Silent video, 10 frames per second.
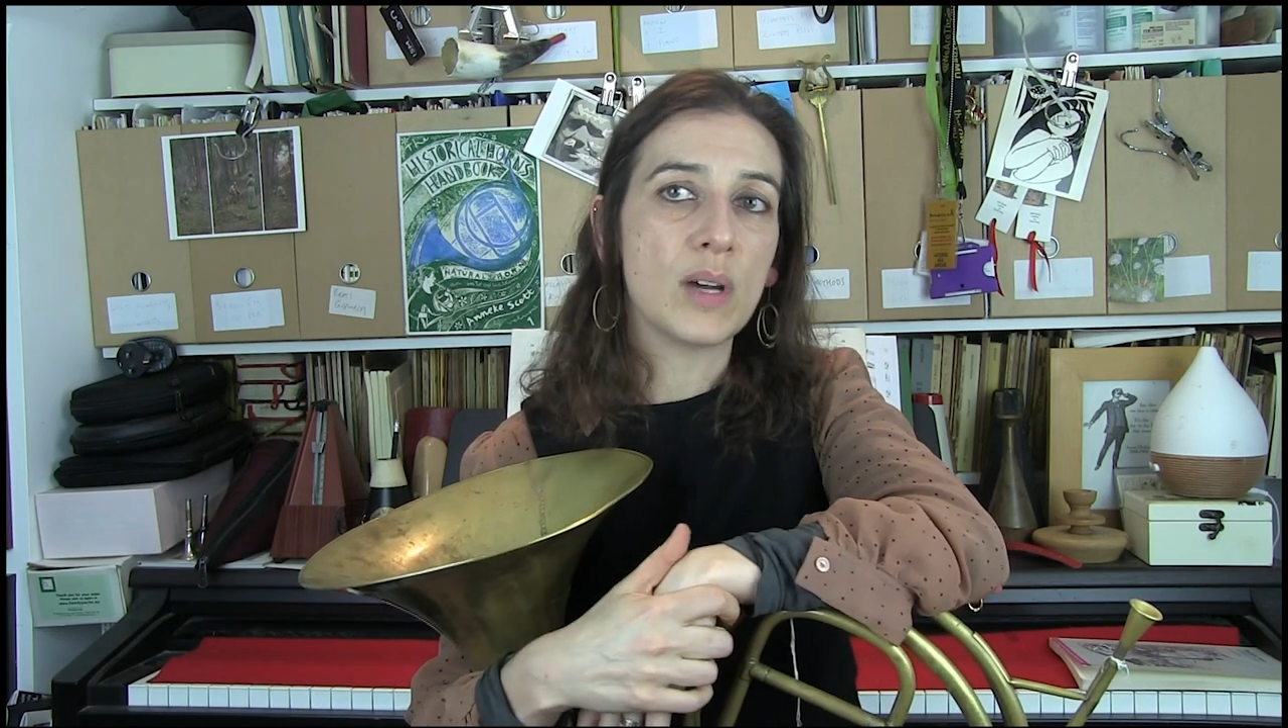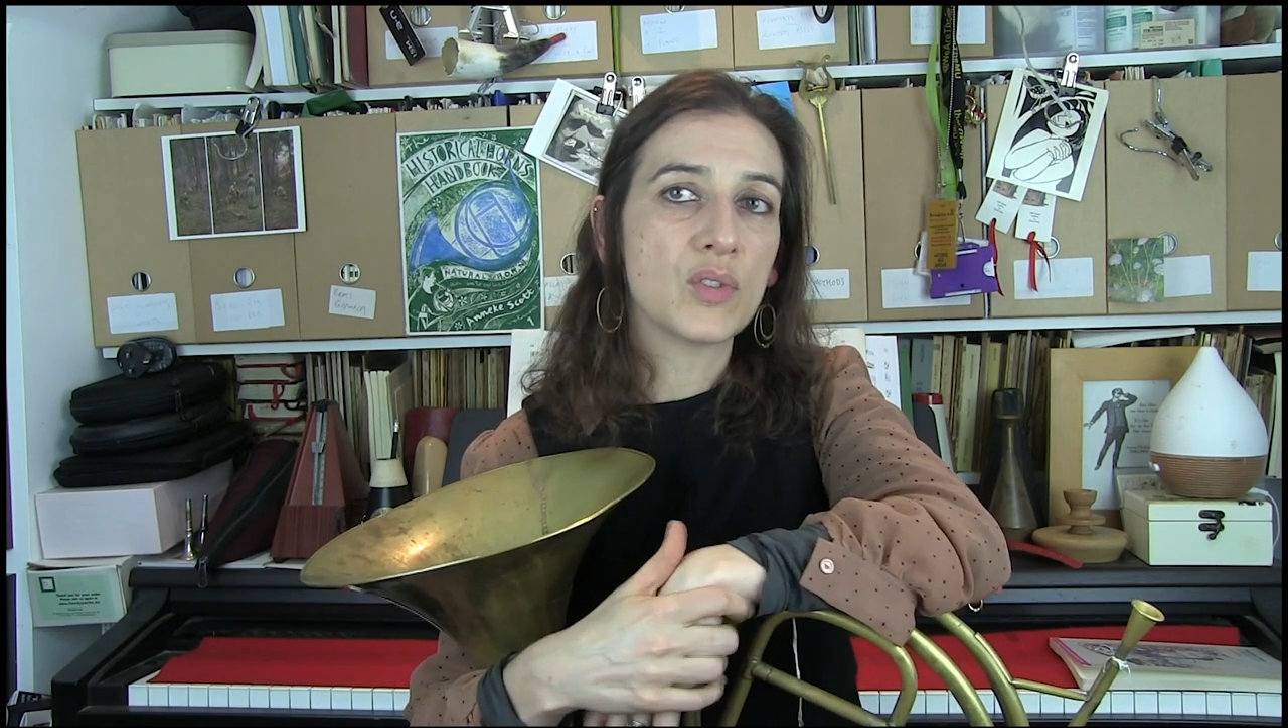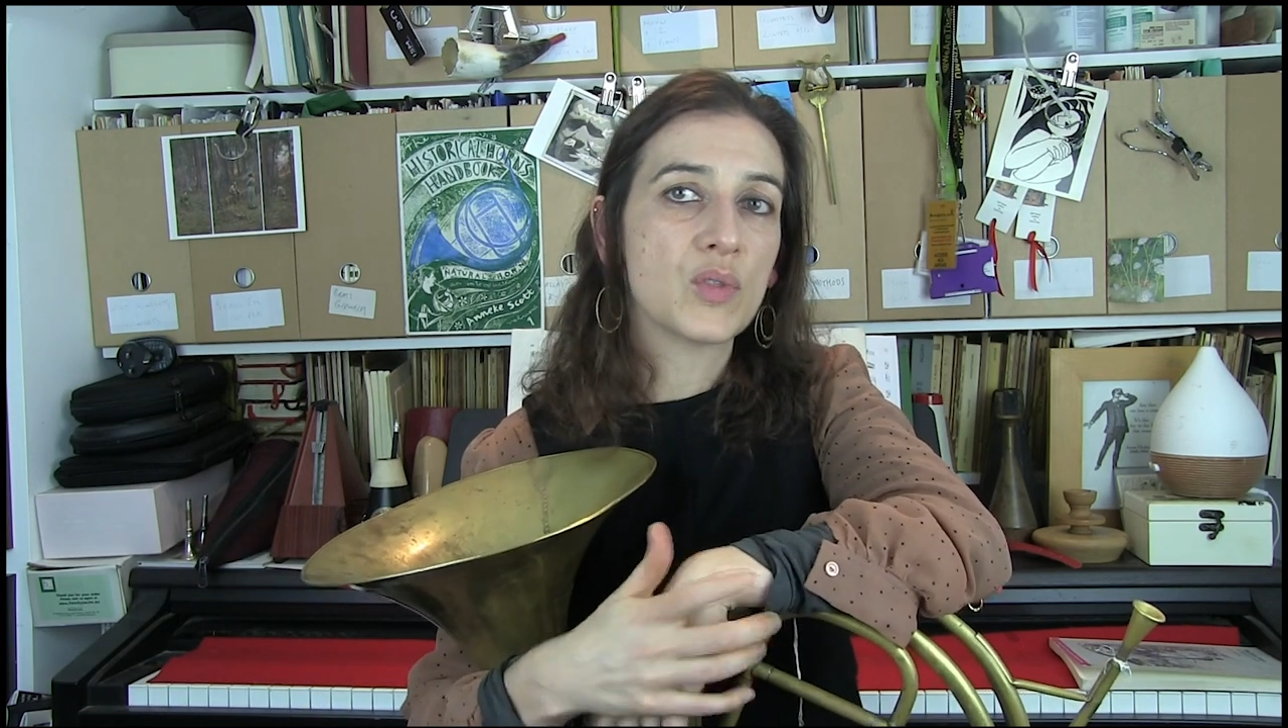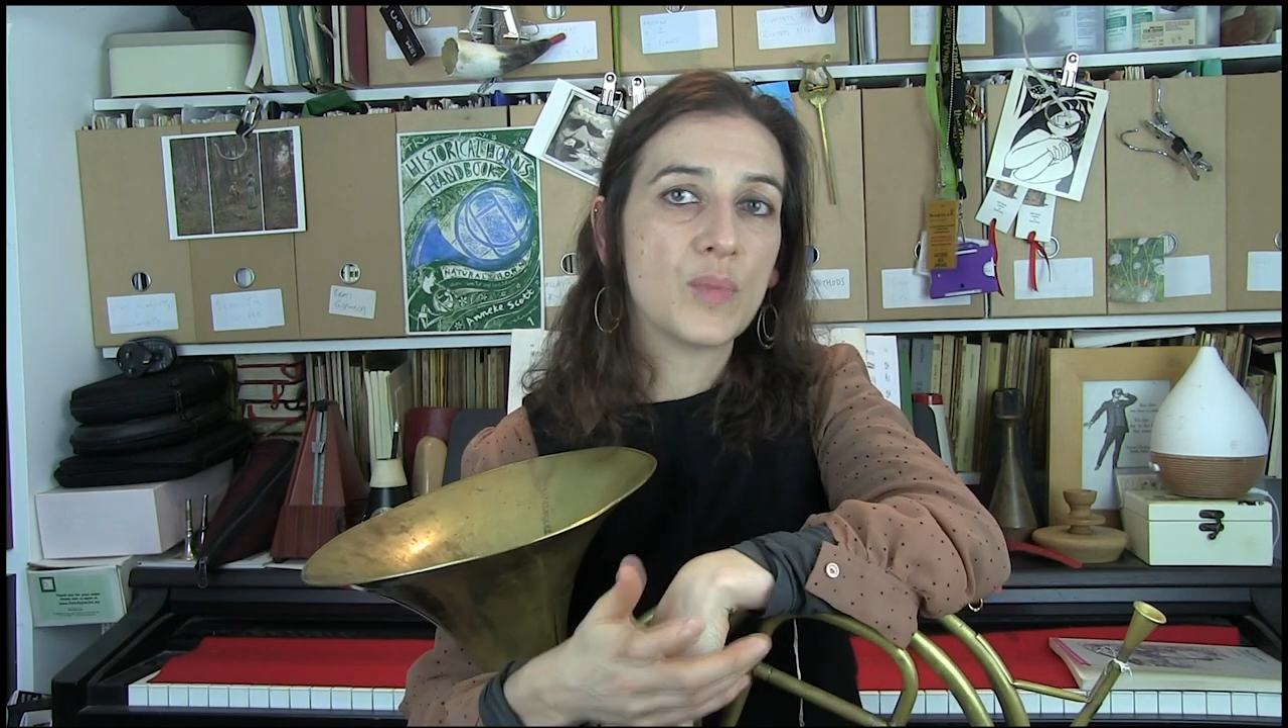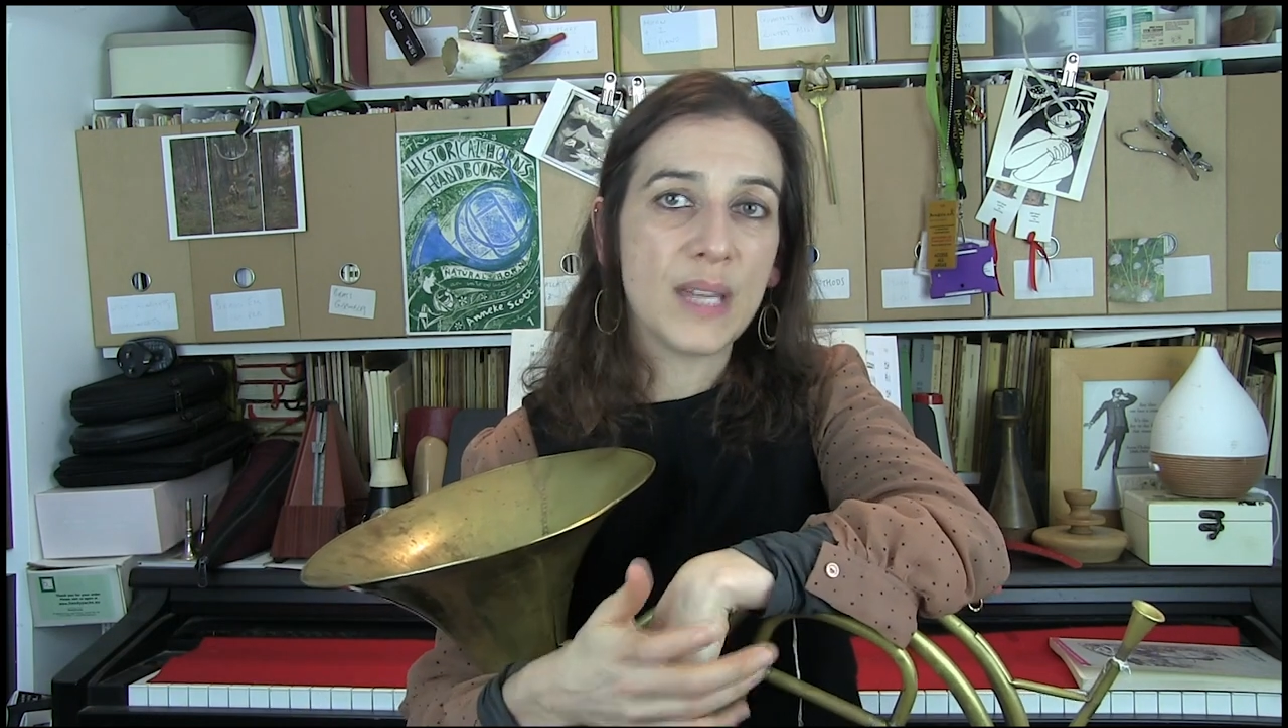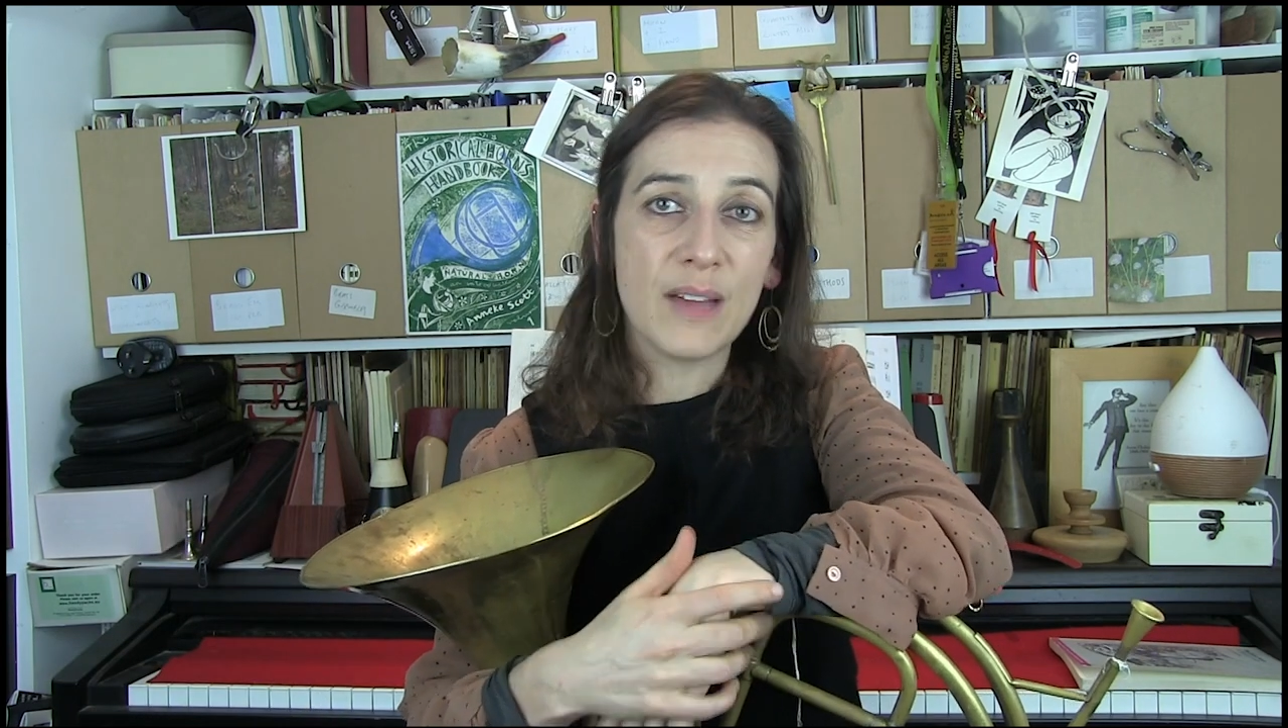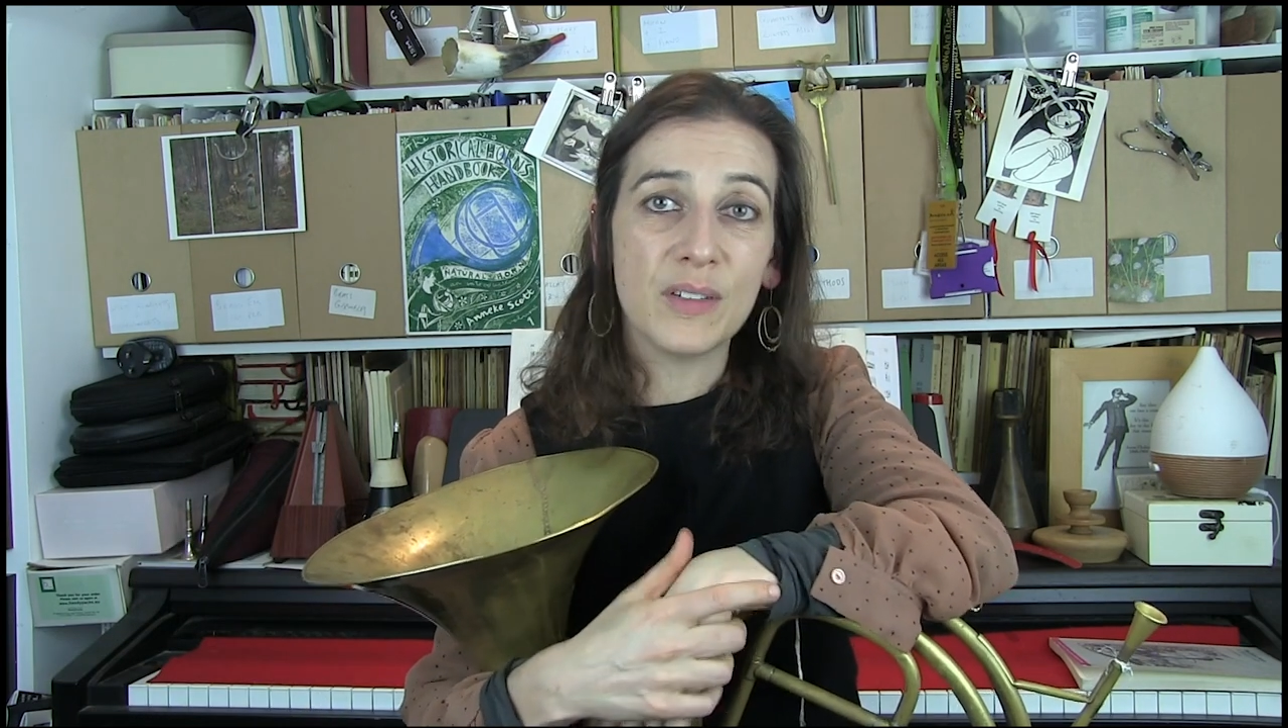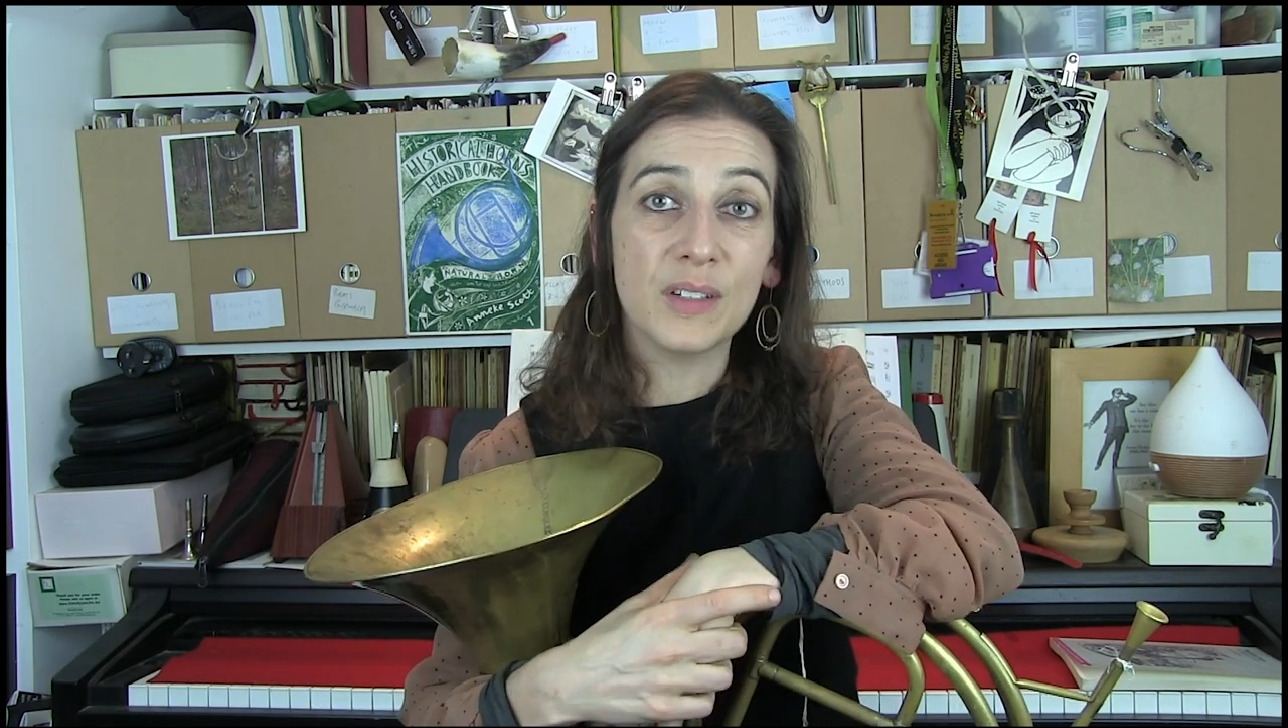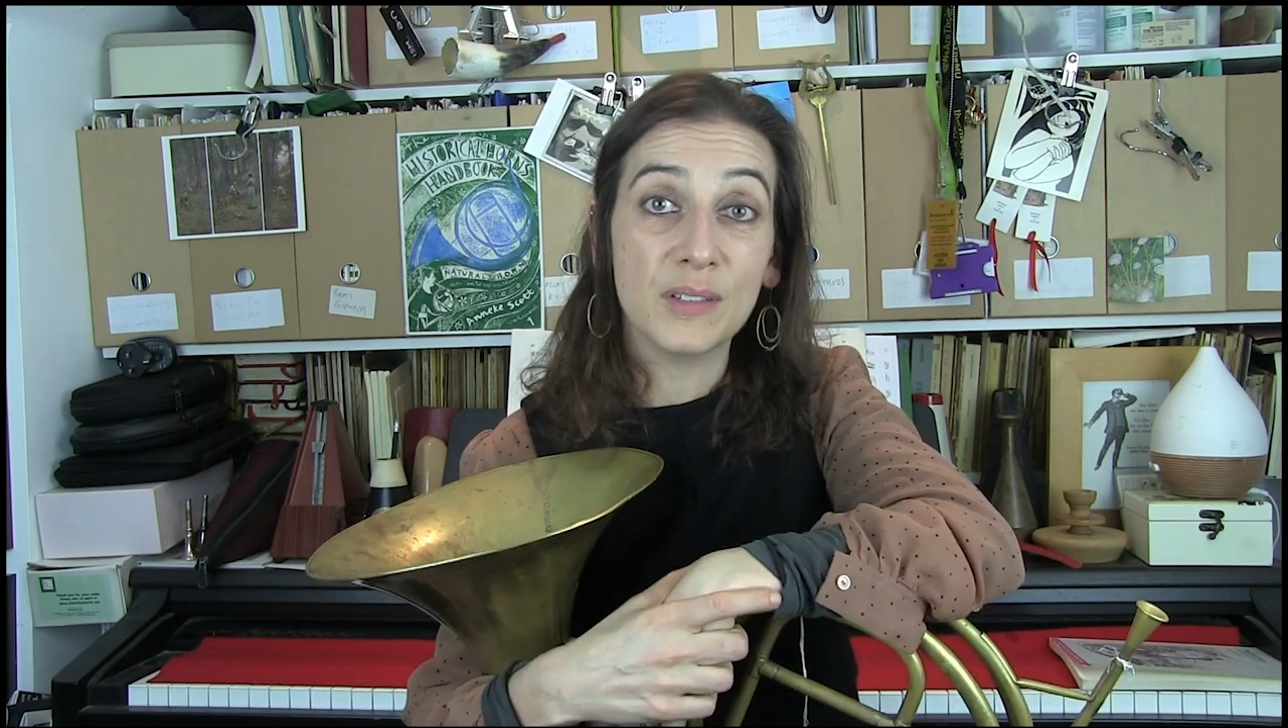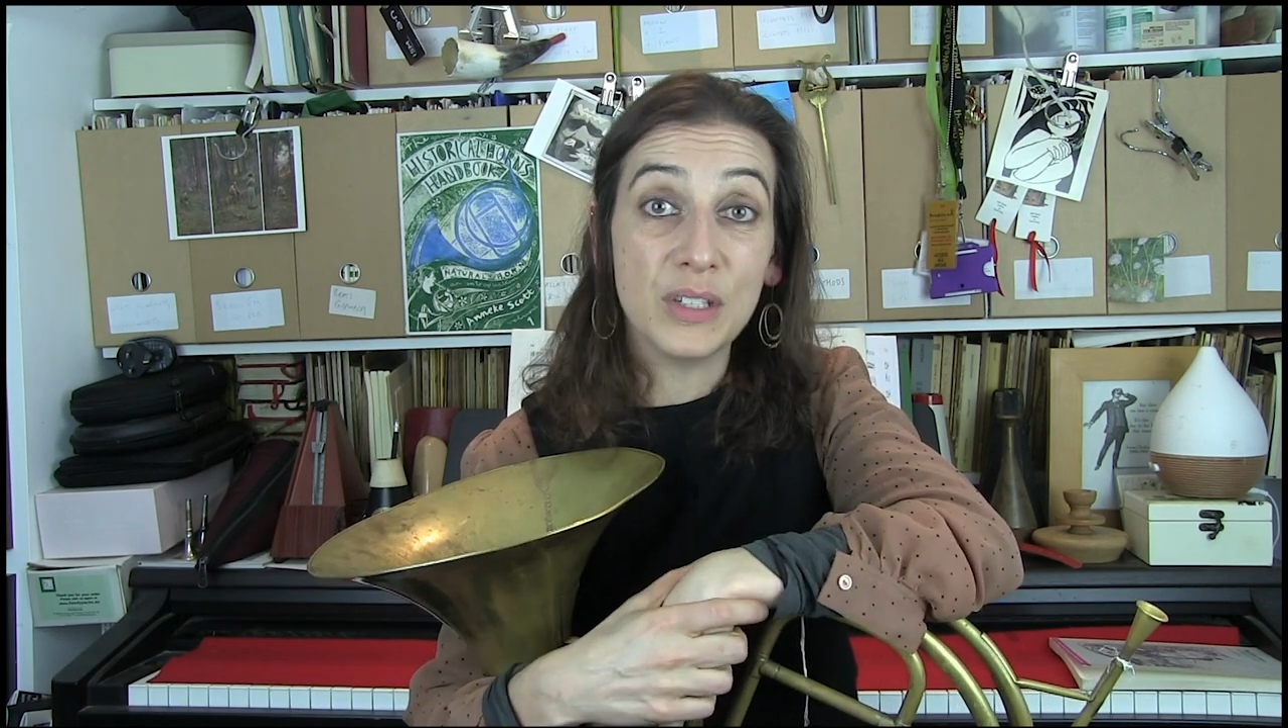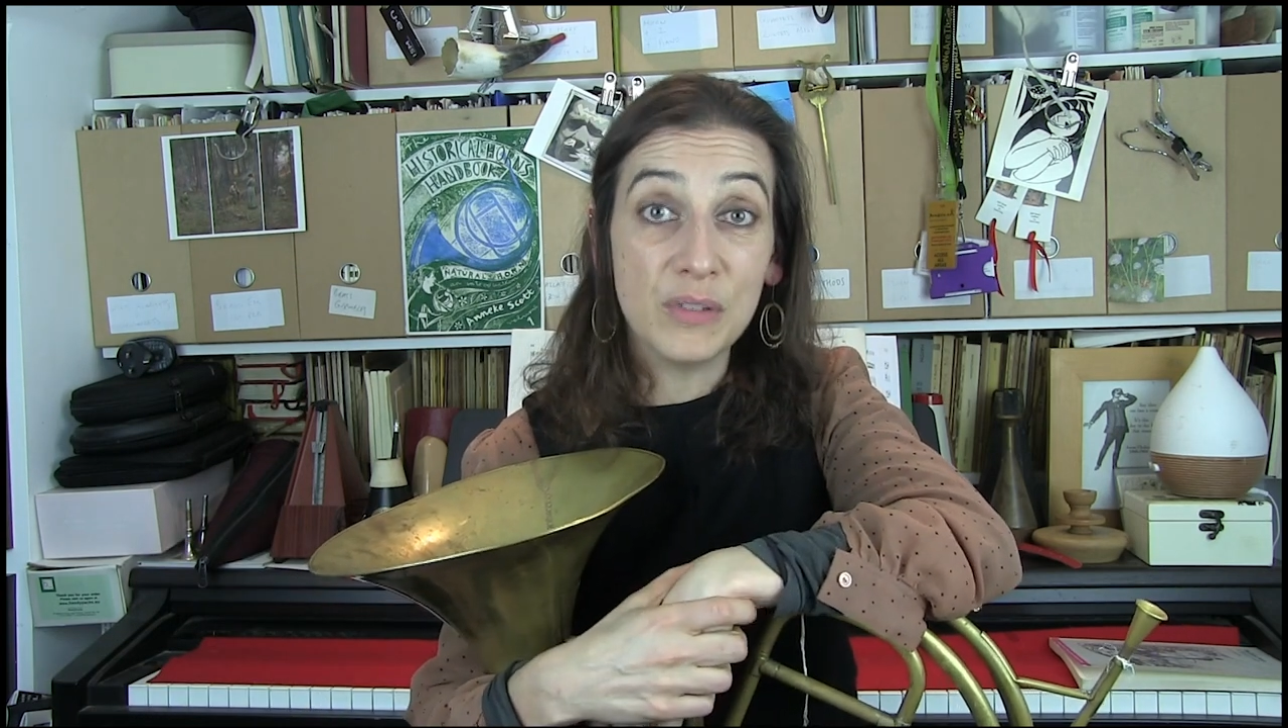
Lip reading: whilst we have a